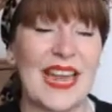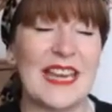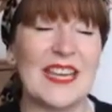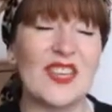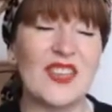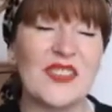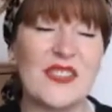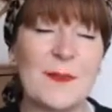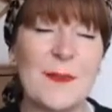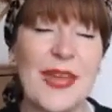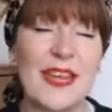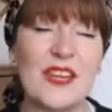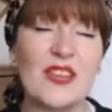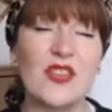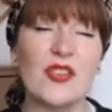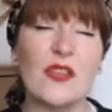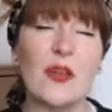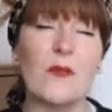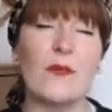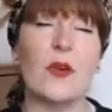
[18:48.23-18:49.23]
And just make
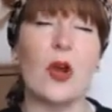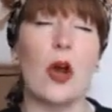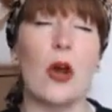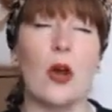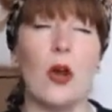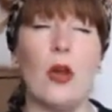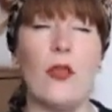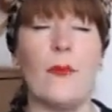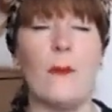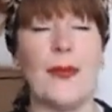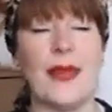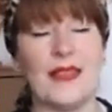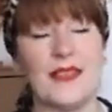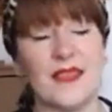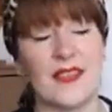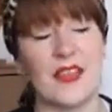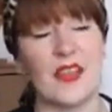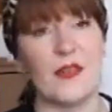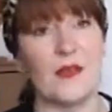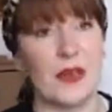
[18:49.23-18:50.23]
sure that you've got all the
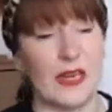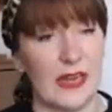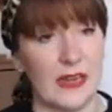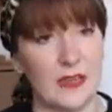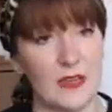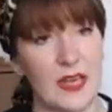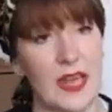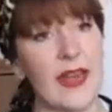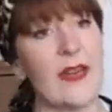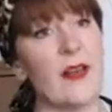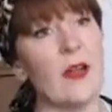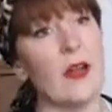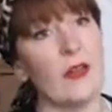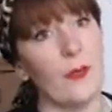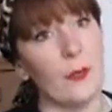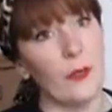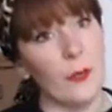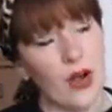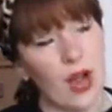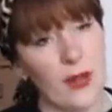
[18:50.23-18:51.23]
bits that you need, okay?
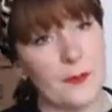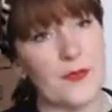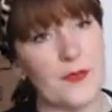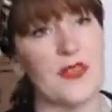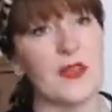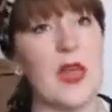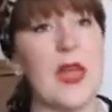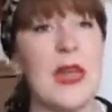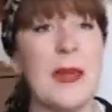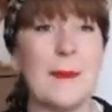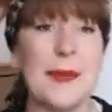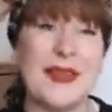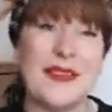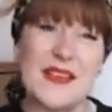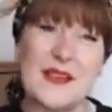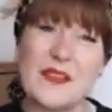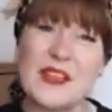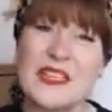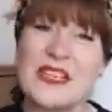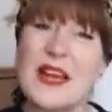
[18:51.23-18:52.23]
All the props,
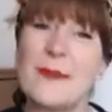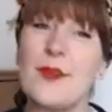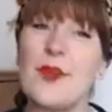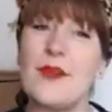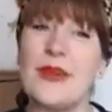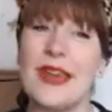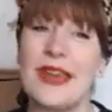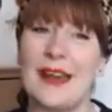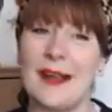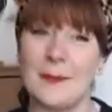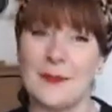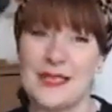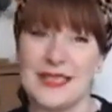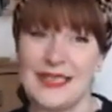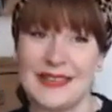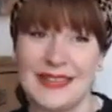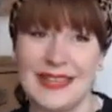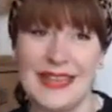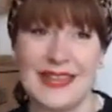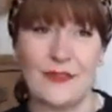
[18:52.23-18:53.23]
because every time you get up
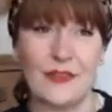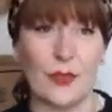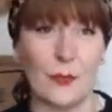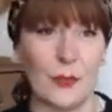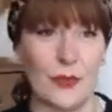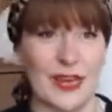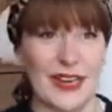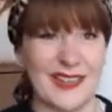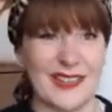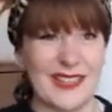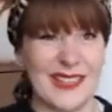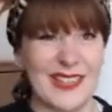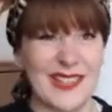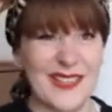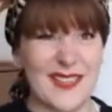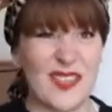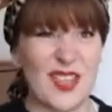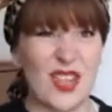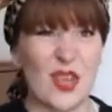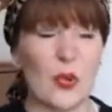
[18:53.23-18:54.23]
to leave your
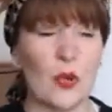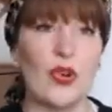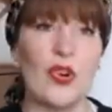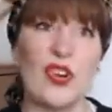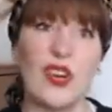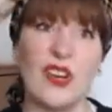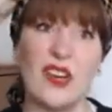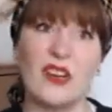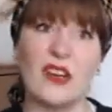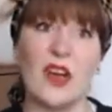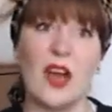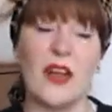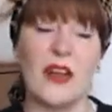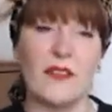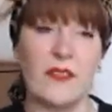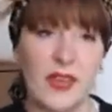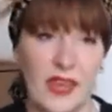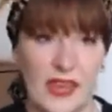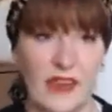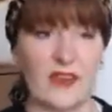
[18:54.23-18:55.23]
practice, you're gonna
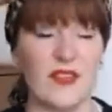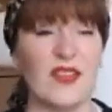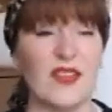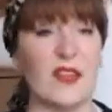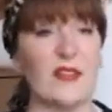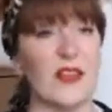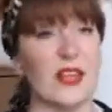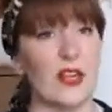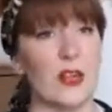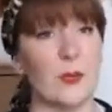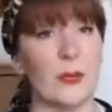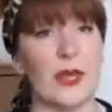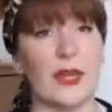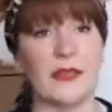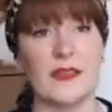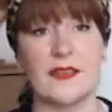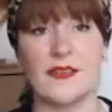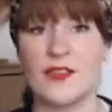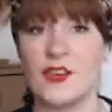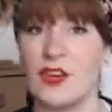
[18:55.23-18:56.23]
kind of get yourself out of your
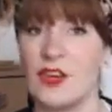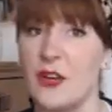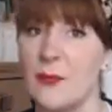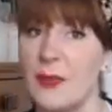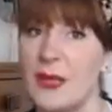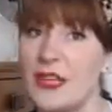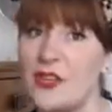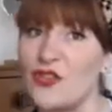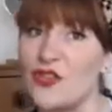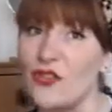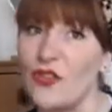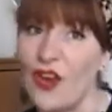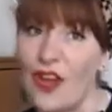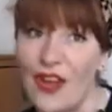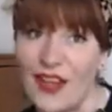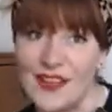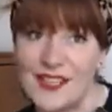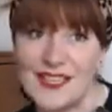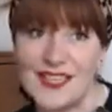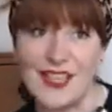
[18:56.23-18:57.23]
practice. You're gonna be
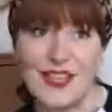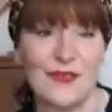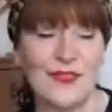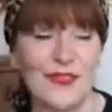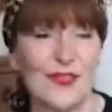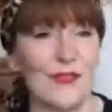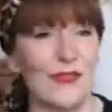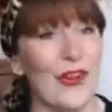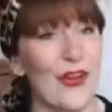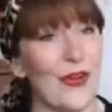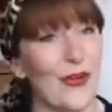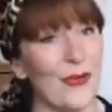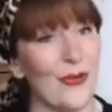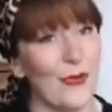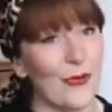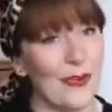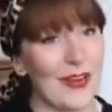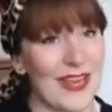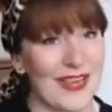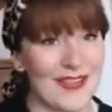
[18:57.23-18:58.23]
drawn to use your
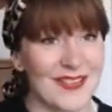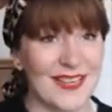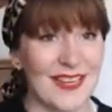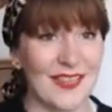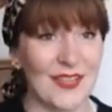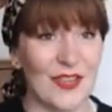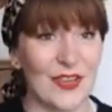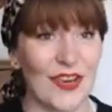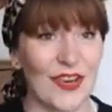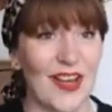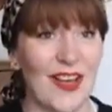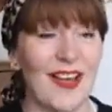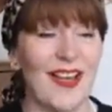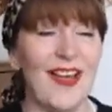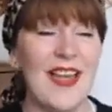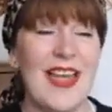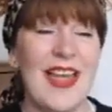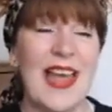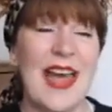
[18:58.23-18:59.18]
phone, etc.